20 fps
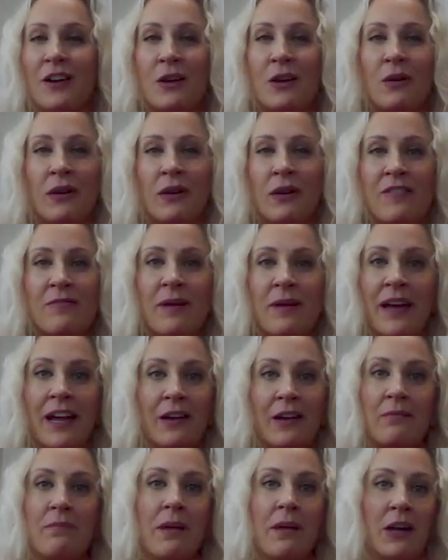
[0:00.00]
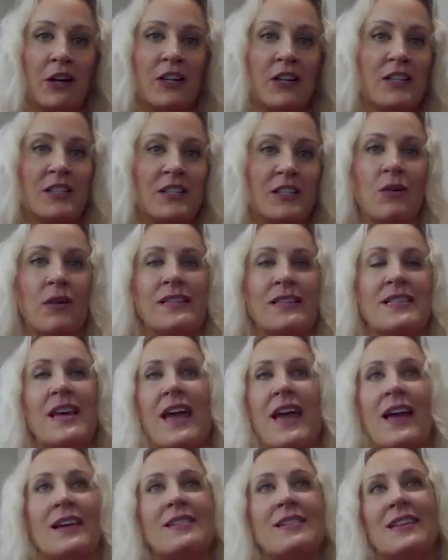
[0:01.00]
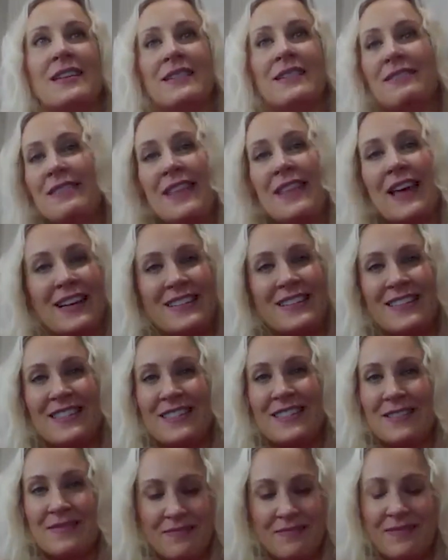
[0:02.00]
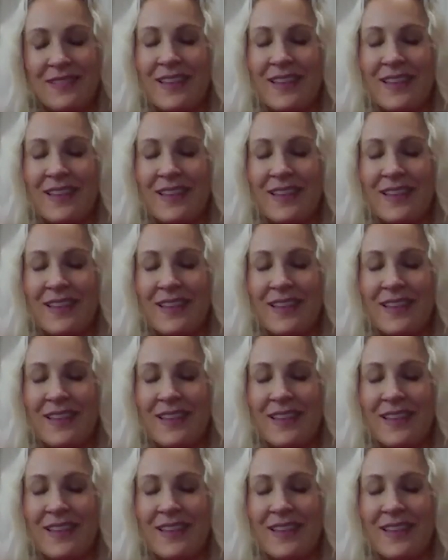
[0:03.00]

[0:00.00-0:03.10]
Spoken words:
not knowing if my marriage is going to end, and that's